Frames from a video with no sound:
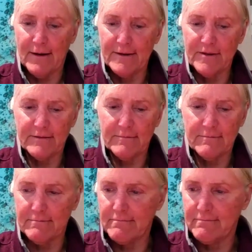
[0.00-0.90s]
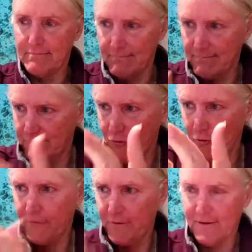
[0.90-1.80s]
I just,
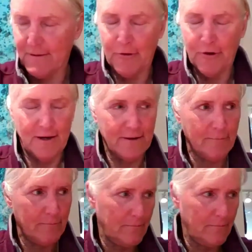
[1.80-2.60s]
proof is in the pudding.